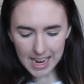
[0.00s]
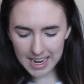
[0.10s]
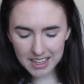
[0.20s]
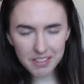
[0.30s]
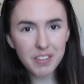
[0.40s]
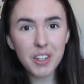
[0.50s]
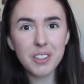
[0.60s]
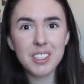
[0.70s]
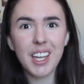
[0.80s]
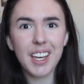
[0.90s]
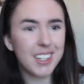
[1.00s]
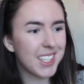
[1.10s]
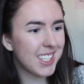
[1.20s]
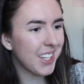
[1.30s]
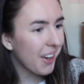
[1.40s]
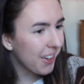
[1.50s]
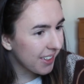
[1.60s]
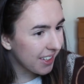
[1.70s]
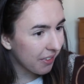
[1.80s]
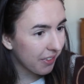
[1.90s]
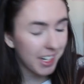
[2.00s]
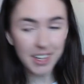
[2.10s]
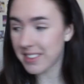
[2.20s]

and it feels like so different.